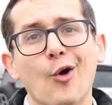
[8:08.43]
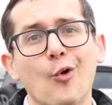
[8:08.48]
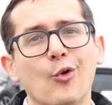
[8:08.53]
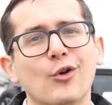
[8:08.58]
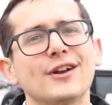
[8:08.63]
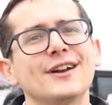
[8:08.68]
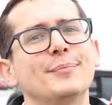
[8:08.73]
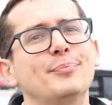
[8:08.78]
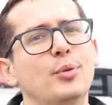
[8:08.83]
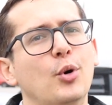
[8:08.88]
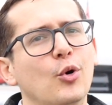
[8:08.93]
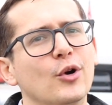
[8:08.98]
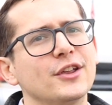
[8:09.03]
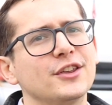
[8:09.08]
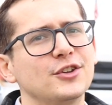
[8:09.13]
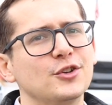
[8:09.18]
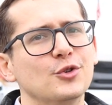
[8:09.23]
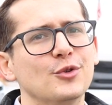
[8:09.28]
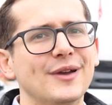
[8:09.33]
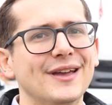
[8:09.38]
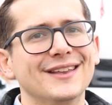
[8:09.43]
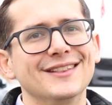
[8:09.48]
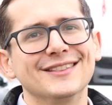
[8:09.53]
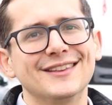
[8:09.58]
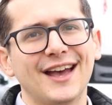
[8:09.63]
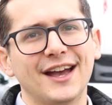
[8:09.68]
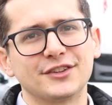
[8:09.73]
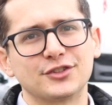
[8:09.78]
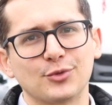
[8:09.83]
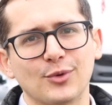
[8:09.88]
we're going to point you in
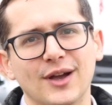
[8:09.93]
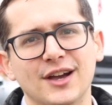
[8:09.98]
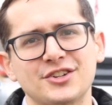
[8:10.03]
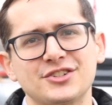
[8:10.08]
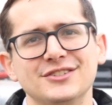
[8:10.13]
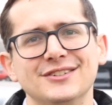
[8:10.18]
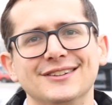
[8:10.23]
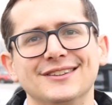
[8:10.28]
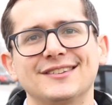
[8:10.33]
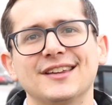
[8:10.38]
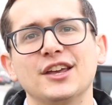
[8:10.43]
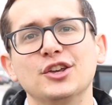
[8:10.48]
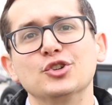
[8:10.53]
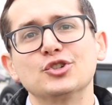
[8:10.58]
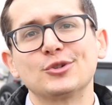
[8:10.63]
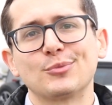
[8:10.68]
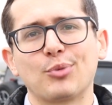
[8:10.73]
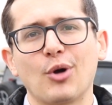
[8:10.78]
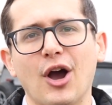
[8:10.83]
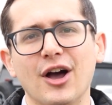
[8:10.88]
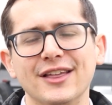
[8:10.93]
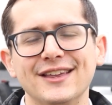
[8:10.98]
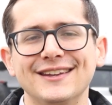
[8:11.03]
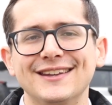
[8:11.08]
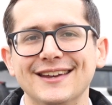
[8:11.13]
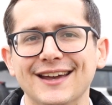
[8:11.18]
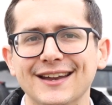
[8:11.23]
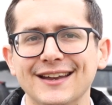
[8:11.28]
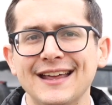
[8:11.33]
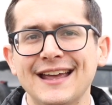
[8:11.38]
that direction and say you should probably
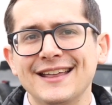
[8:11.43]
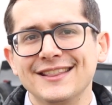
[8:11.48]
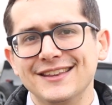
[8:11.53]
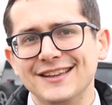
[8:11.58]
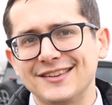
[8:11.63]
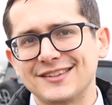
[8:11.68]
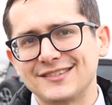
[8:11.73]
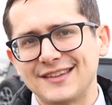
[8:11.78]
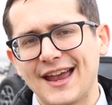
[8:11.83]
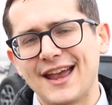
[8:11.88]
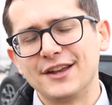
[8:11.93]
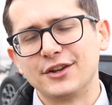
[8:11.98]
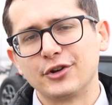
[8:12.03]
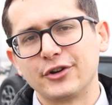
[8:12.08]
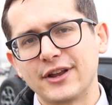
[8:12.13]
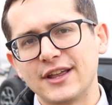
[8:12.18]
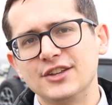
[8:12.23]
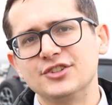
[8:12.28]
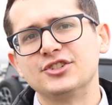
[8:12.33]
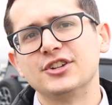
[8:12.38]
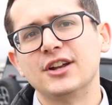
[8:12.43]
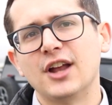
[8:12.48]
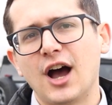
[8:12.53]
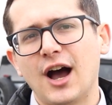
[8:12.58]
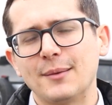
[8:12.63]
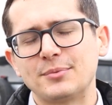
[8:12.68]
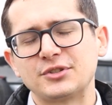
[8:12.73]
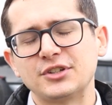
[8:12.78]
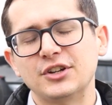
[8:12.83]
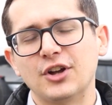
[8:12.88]
get the standard engine
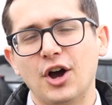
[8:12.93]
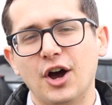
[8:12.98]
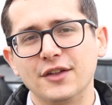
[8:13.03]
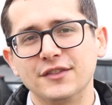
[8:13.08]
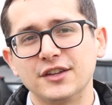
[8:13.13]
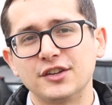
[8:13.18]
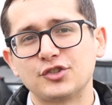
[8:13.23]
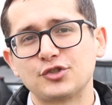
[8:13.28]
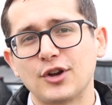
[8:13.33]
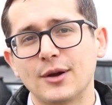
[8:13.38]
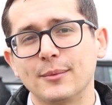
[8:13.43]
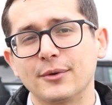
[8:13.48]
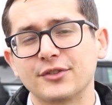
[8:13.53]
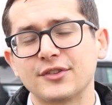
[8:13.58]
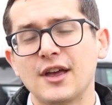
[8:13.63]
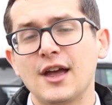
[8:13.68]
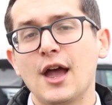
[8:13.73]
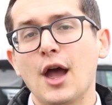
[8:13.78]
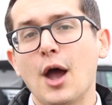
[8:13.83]
option on these Tremors.